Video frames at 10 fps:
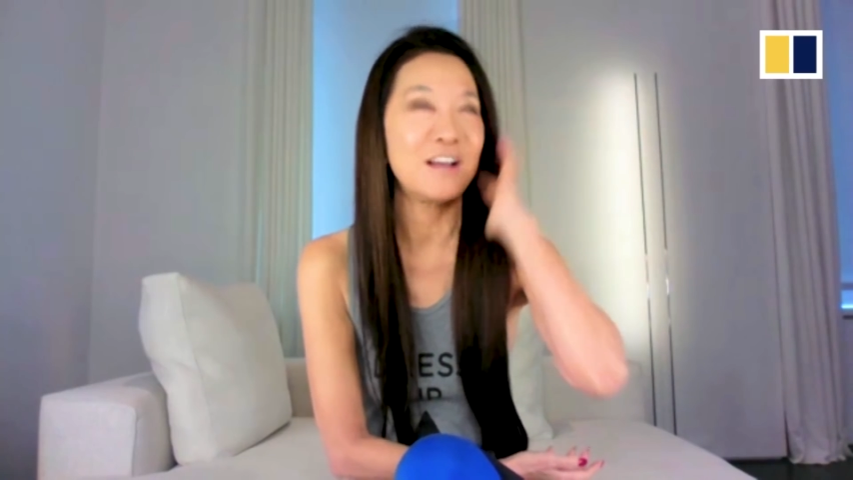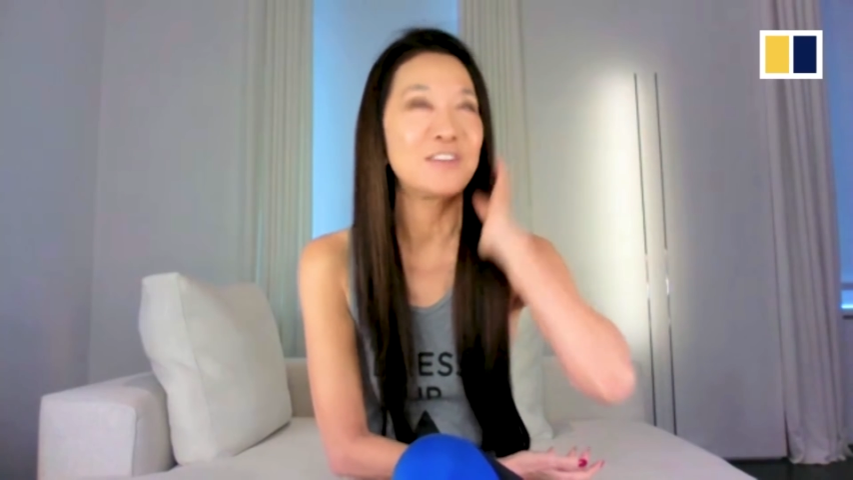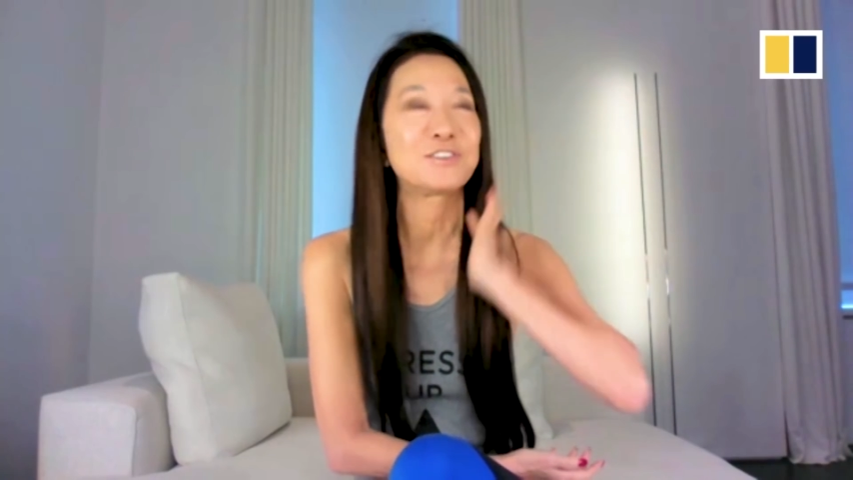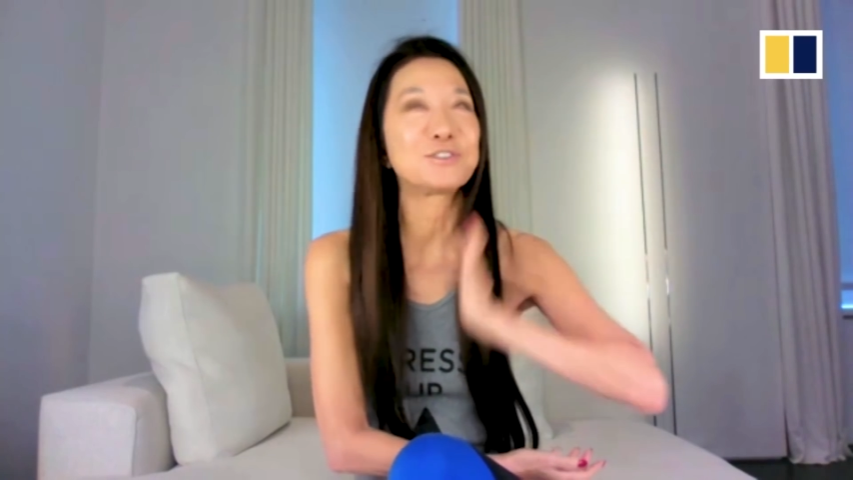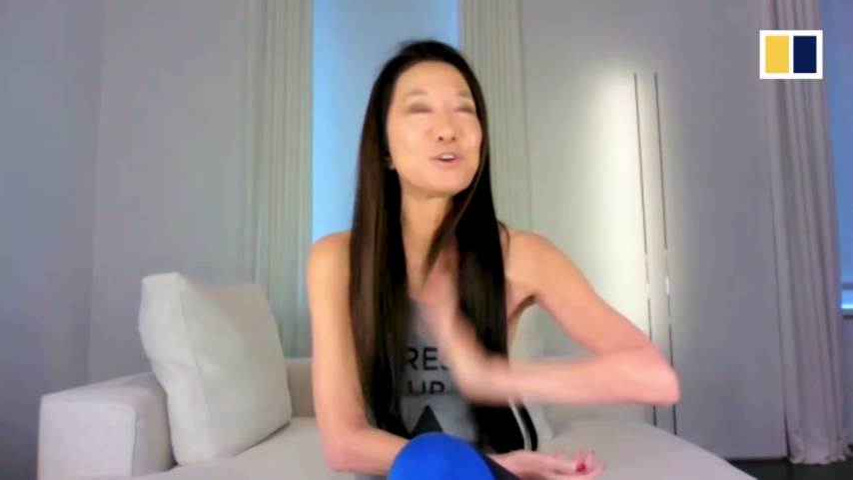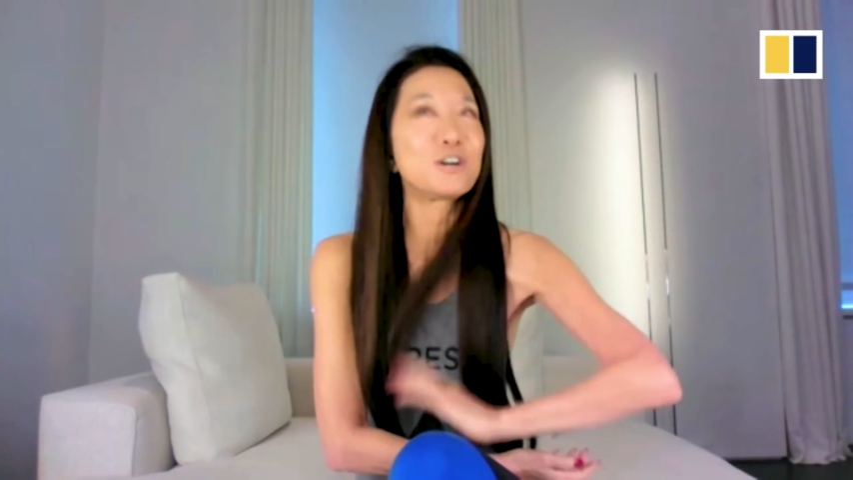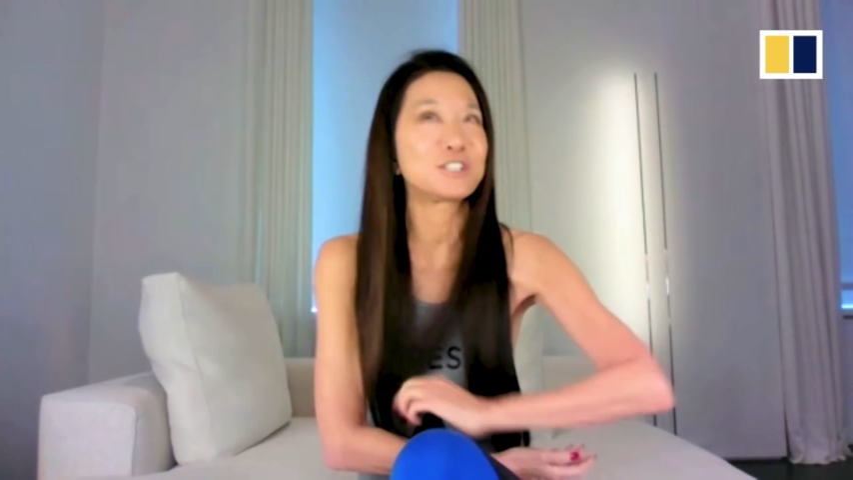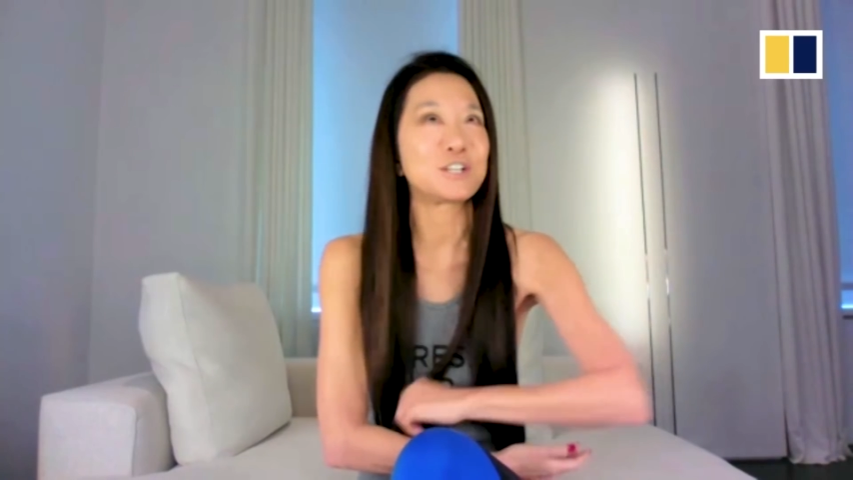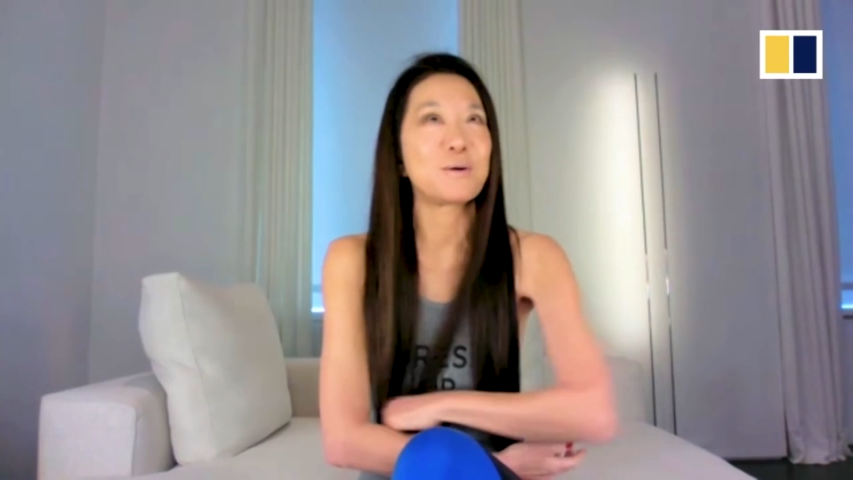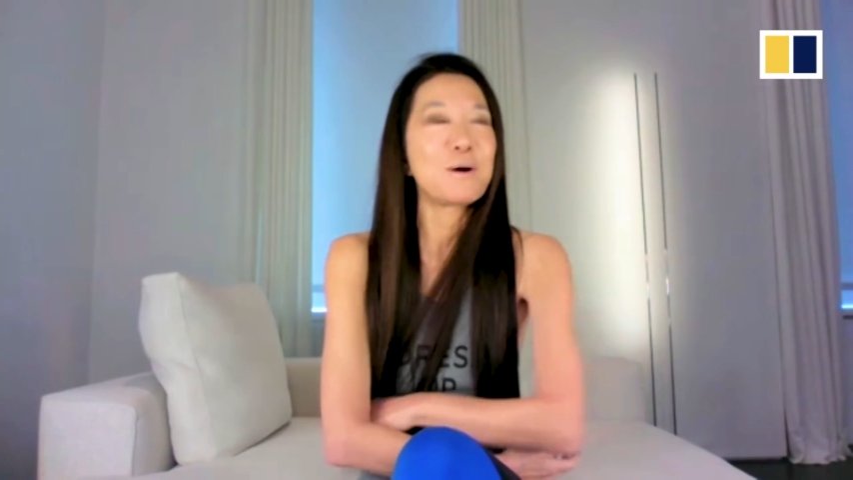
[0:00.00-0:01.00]
as a talk
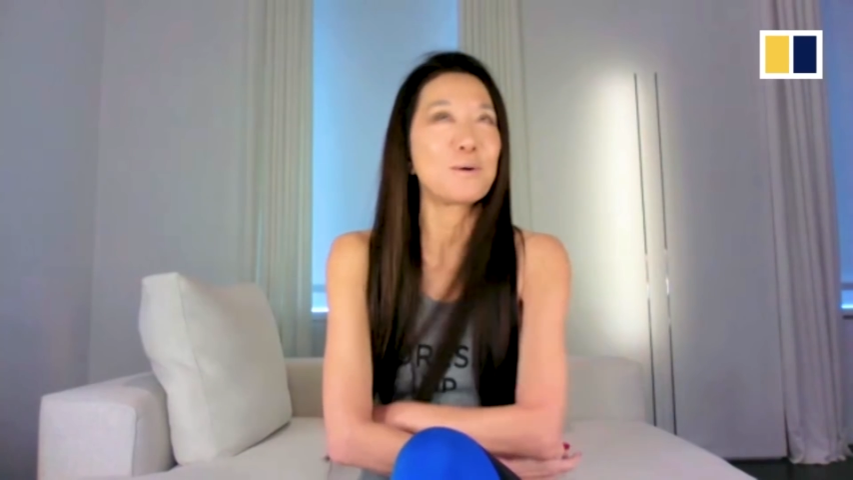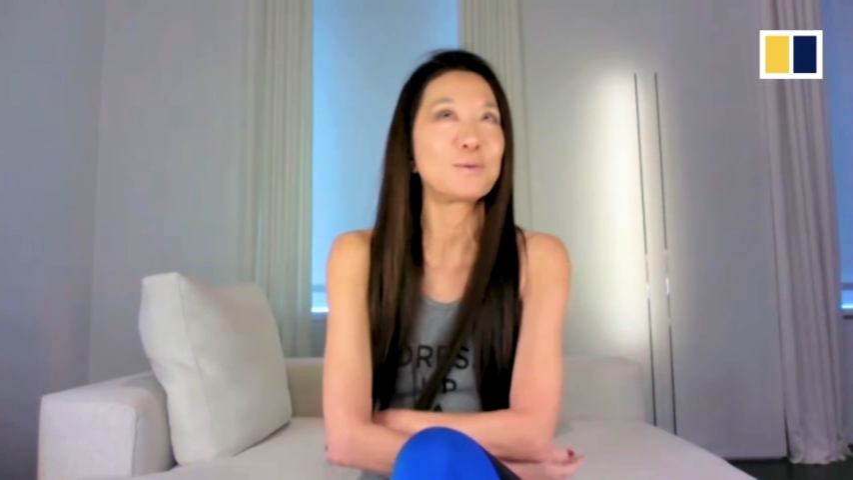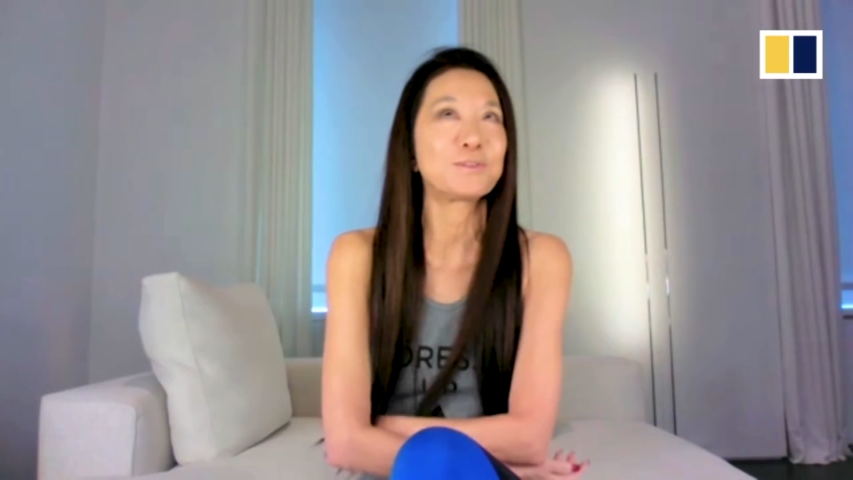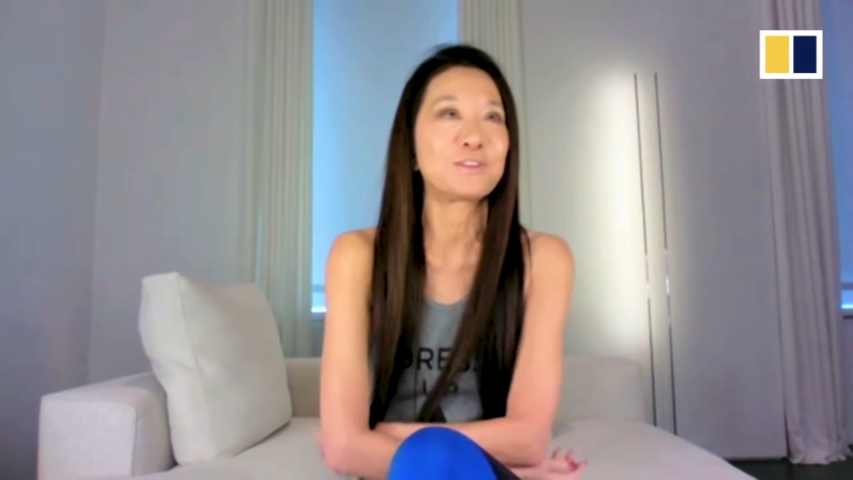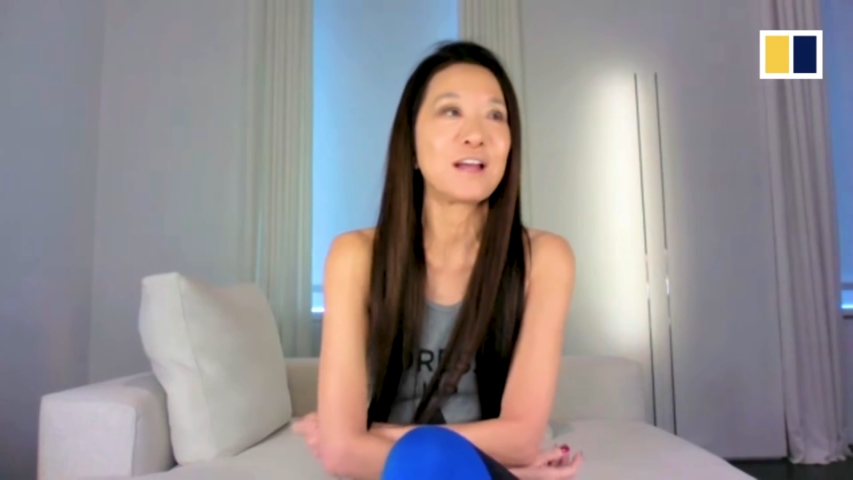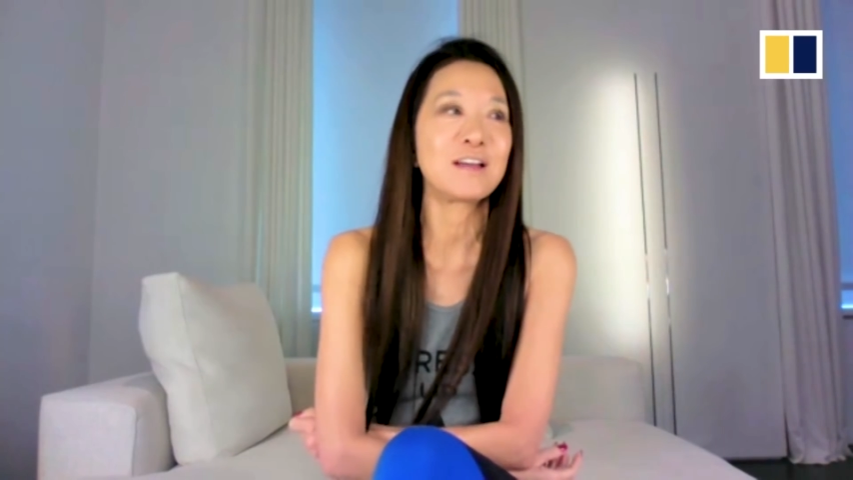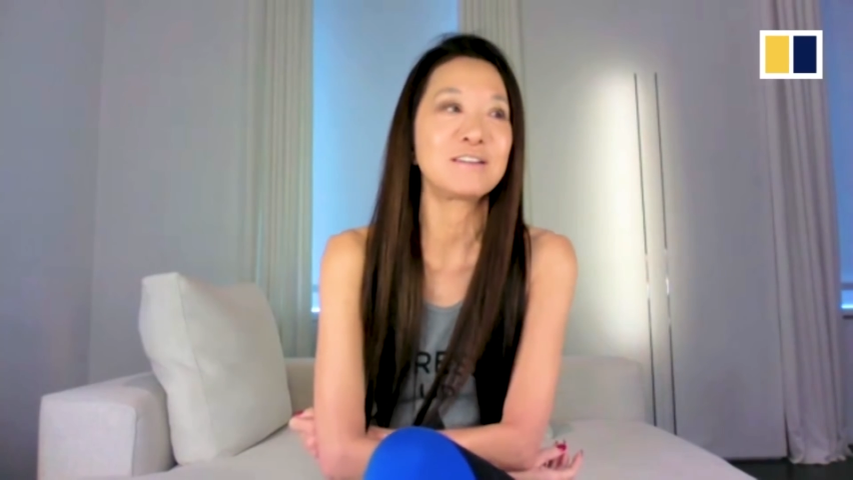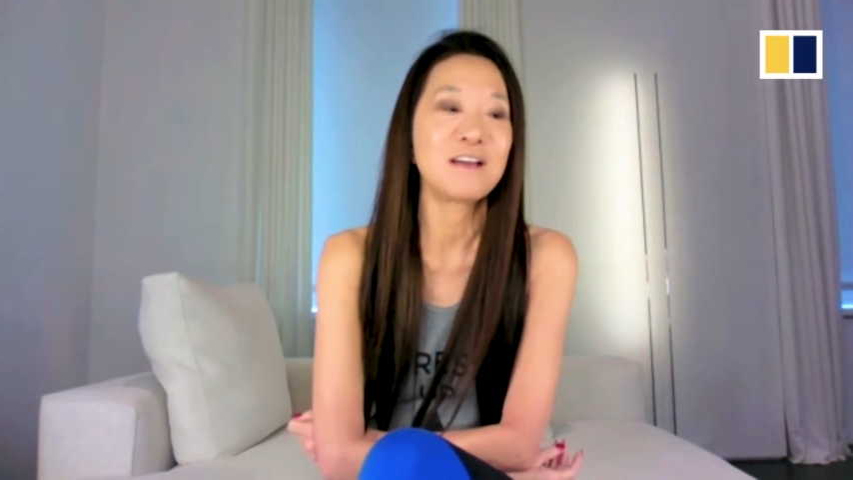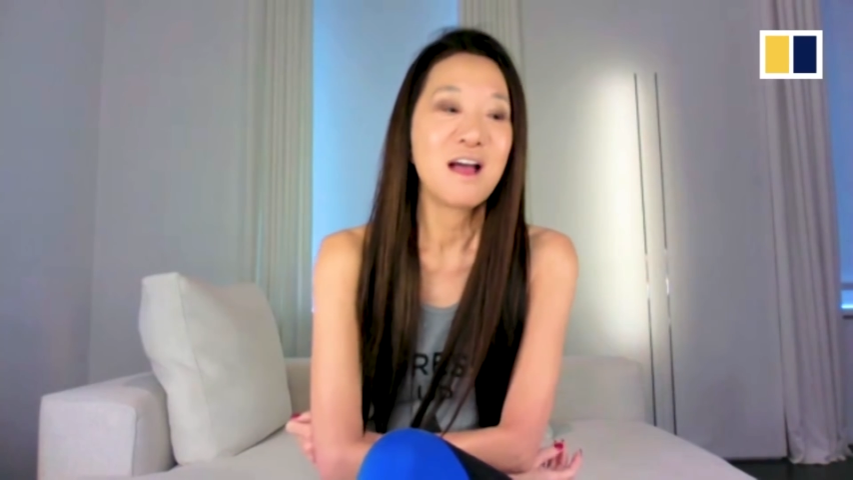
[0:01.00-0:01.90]
show host, and